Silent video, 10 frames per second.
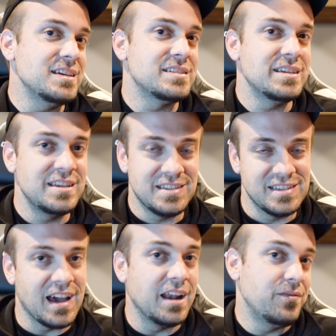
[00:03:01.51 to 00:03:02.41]
is
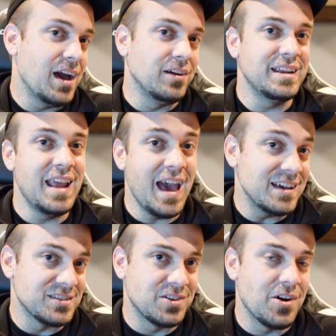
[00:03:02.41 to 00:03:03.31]
it's kind of held in
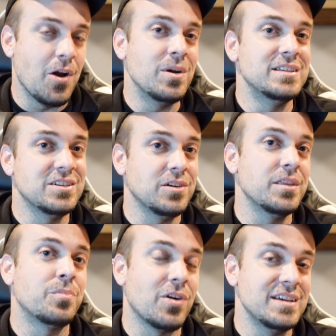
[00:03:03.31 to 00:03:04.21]
escrow until
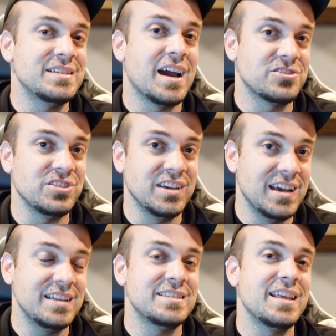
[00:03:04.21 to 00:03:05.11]
the price actually
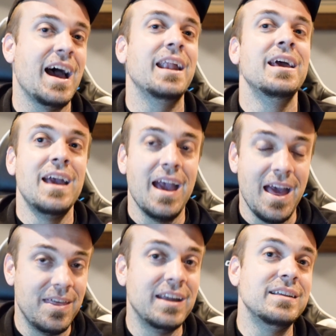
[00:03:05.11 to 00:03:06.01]
hits that,
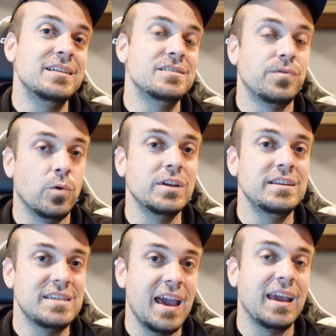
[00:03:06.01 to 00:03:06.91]
and then it is fully
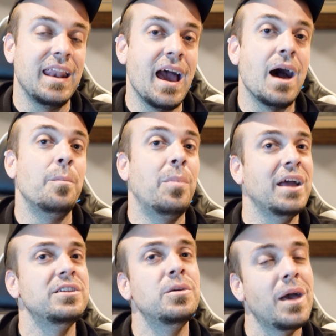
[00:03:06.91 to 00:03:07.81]
taken out.
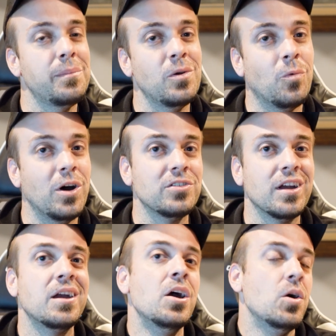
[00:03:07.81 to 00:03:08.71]
But you may be
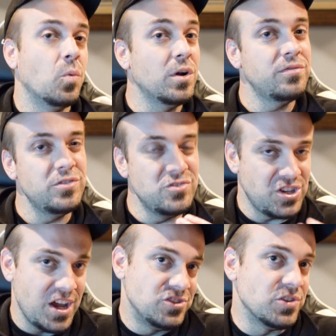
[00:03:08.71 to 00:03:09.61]
wondering, what if you
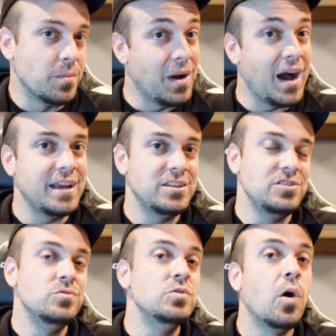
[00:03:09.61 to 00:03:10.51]
change your mind and
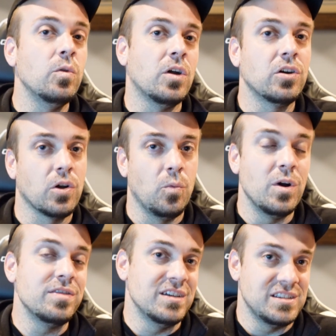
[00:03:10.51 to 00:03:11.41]
you no longer
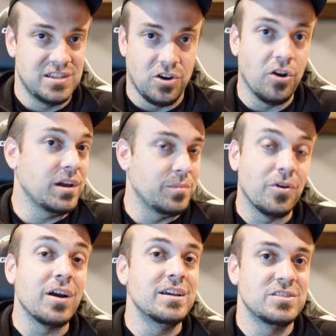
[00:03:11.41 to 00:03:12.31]
want this target
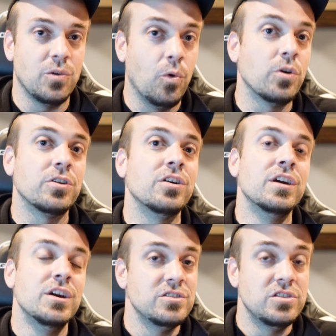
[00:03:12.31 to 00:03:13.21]
price order
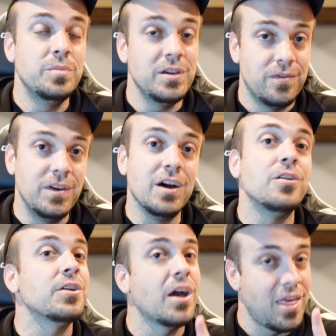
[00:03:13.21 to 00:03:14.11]
to be
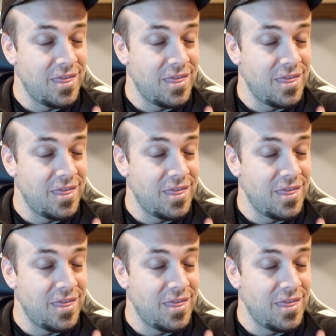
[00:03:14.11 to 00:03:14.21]
filled?